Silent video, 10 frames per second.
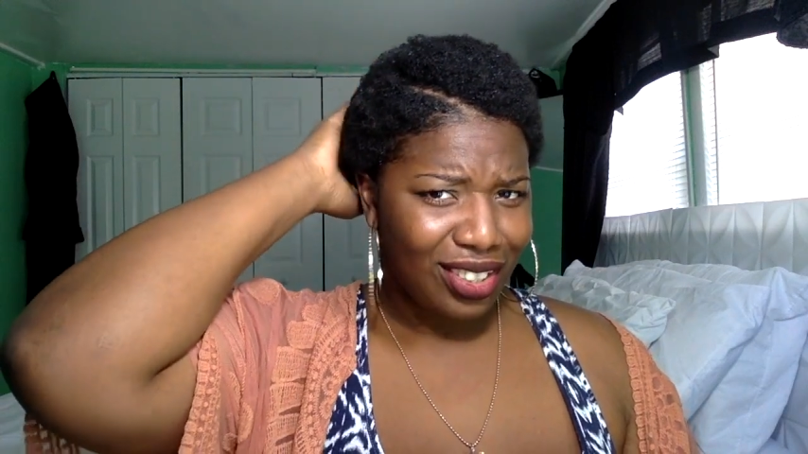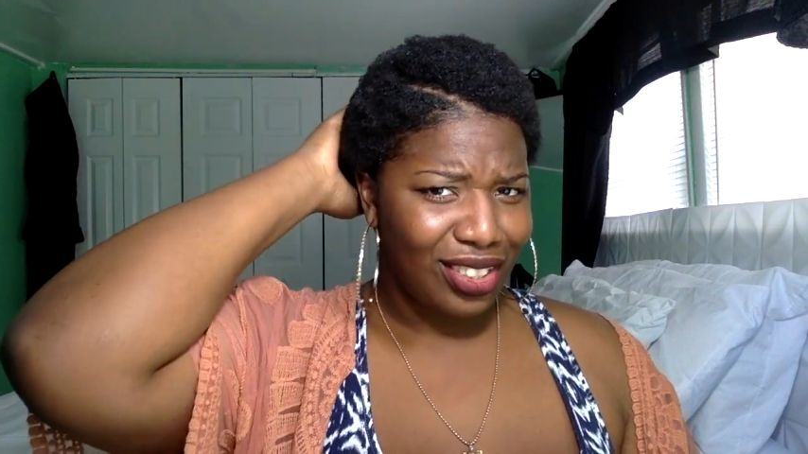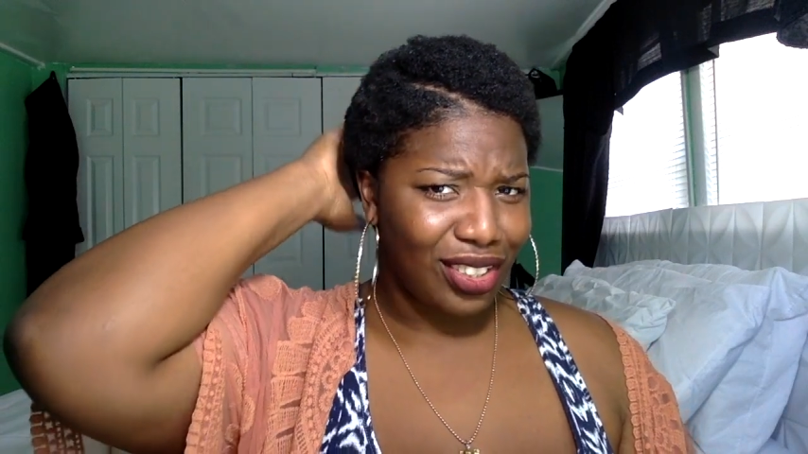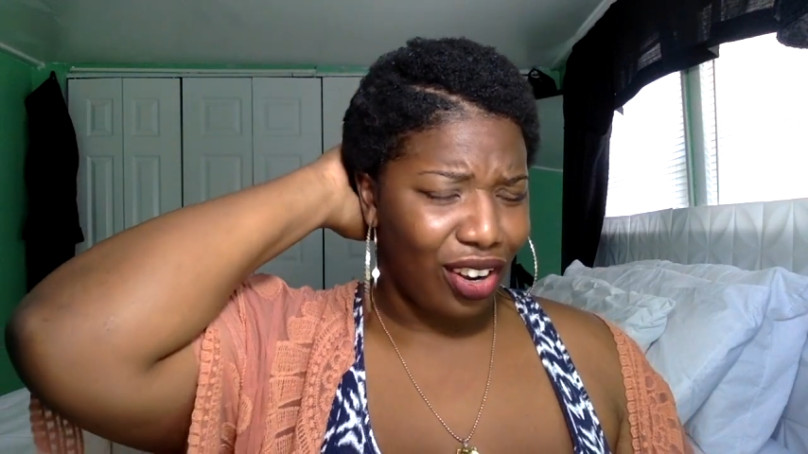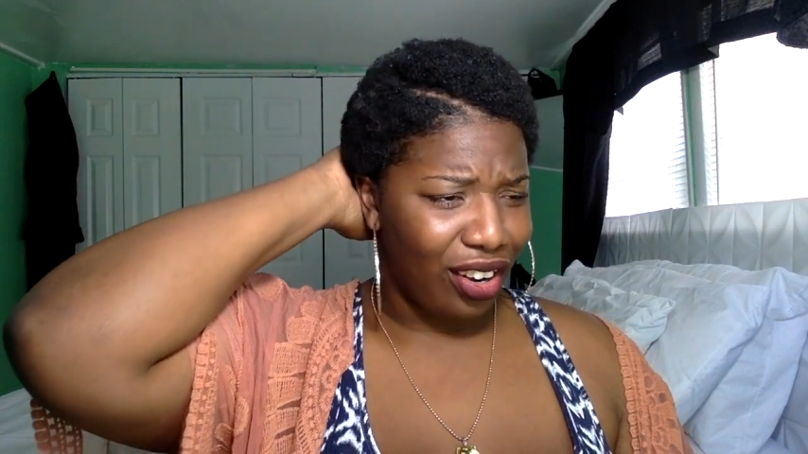
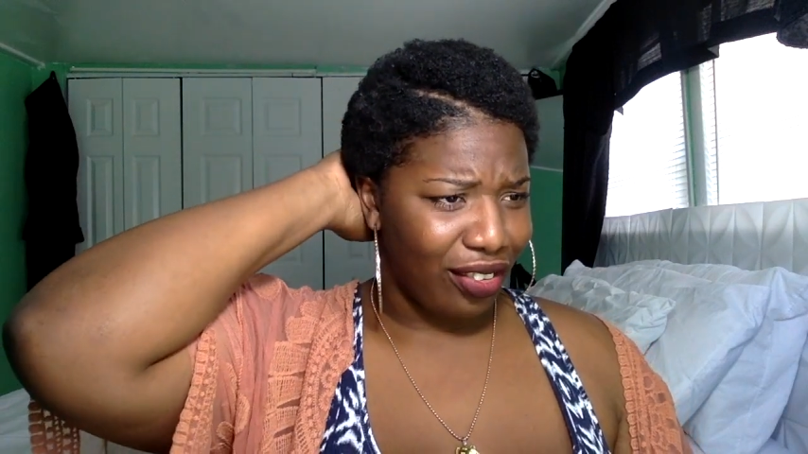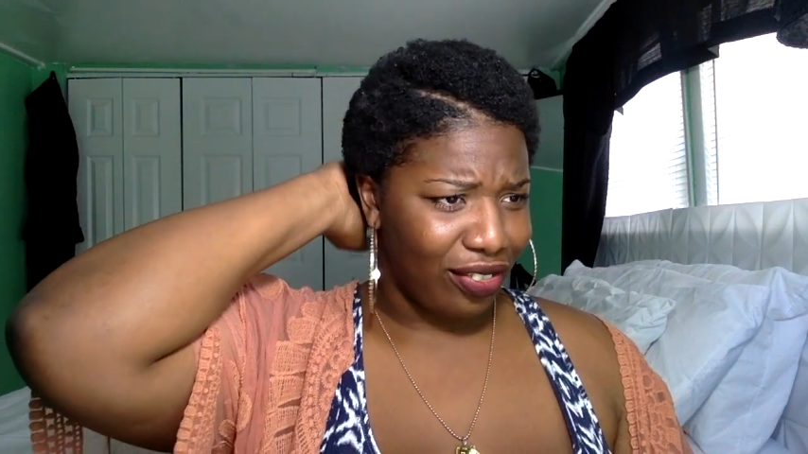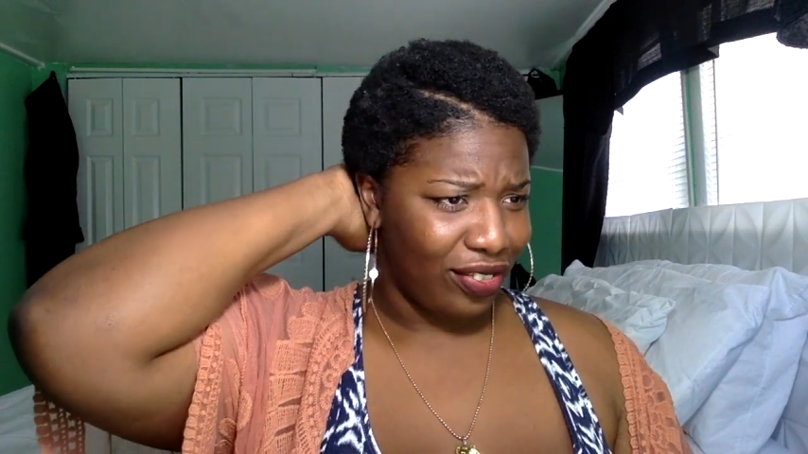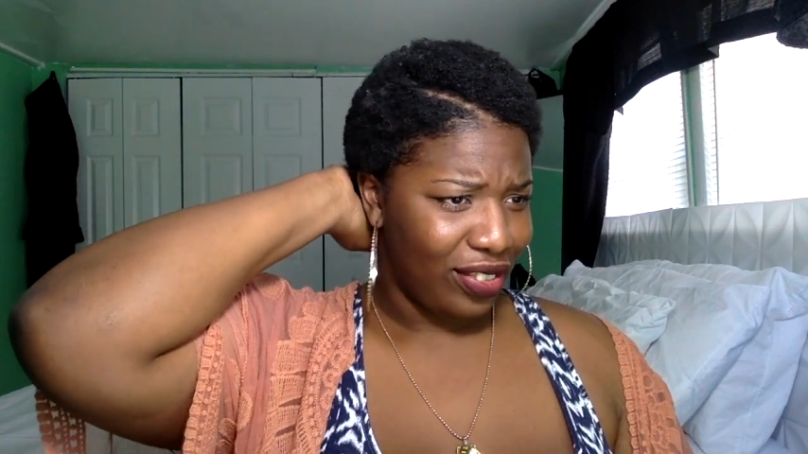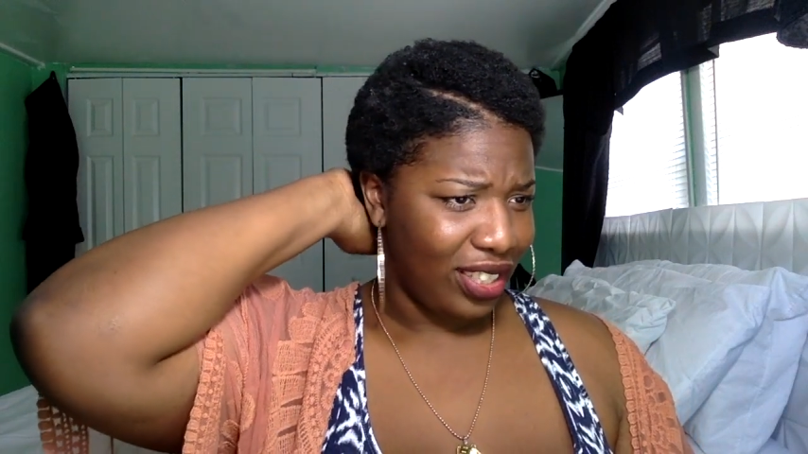soft
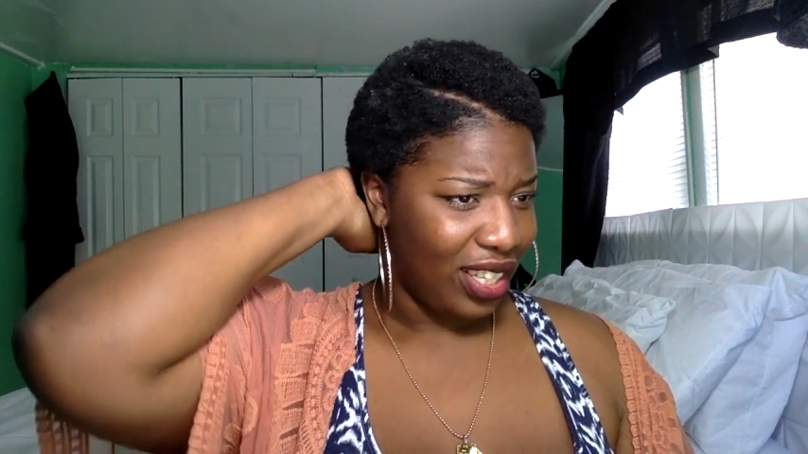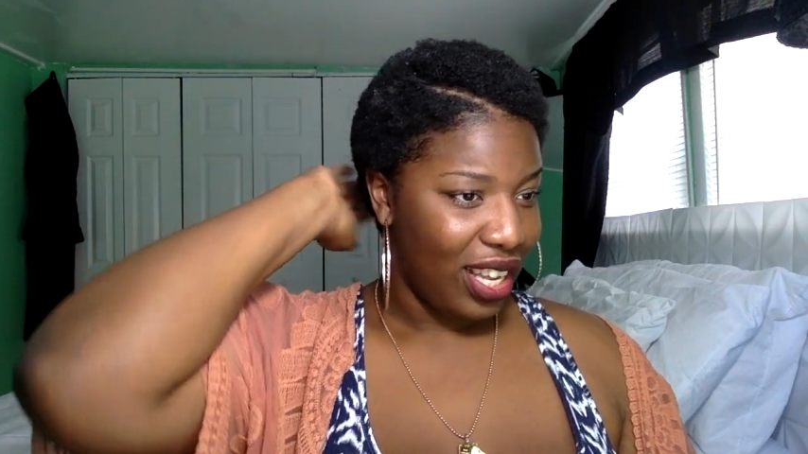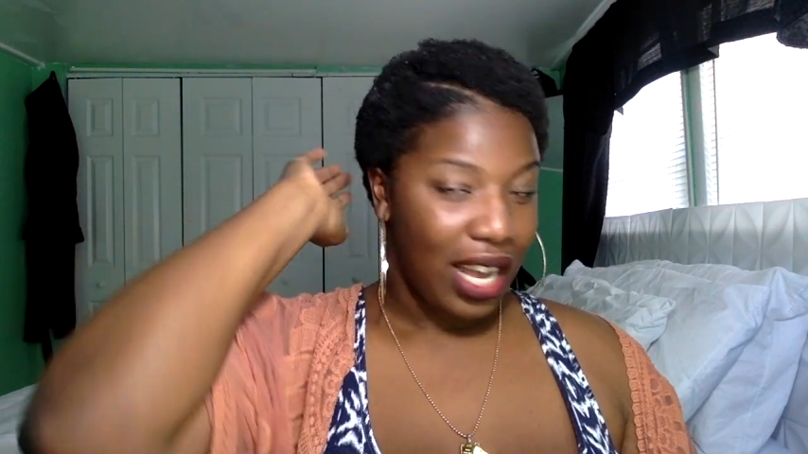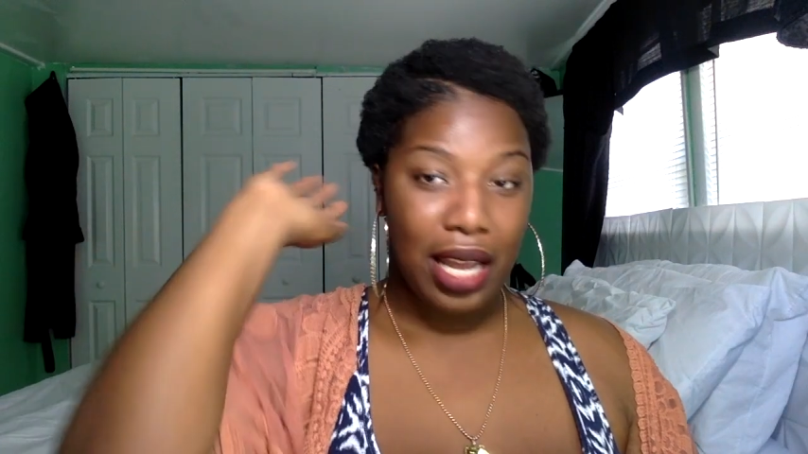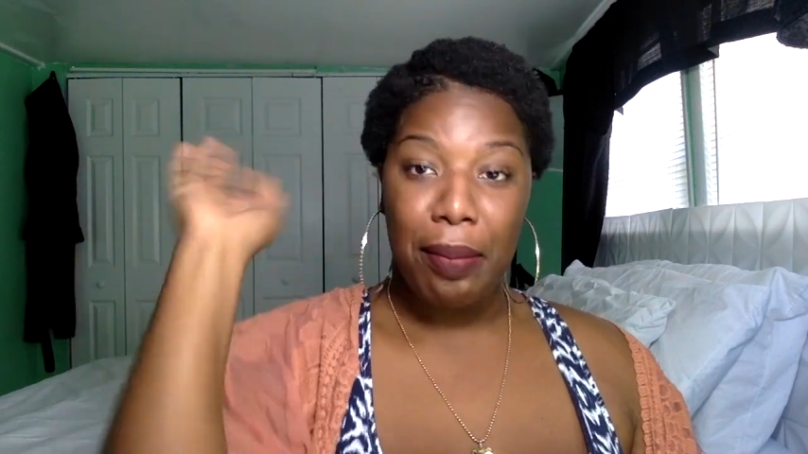
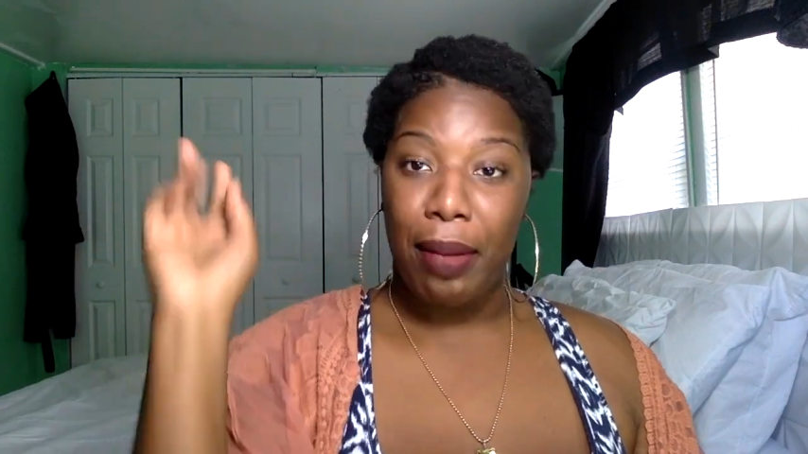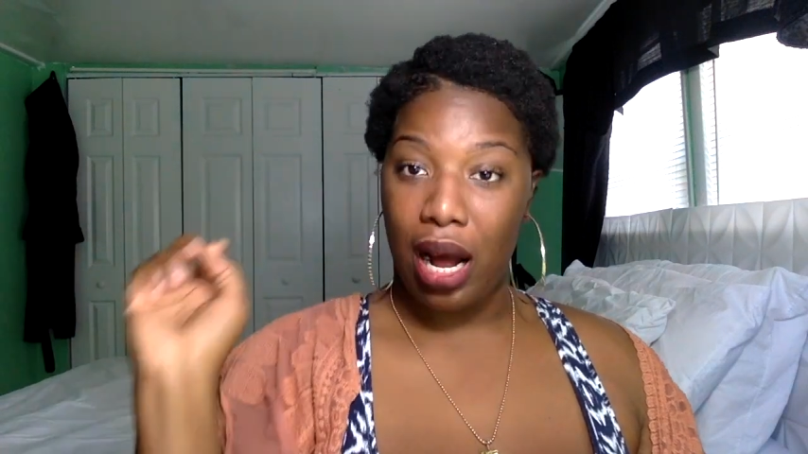and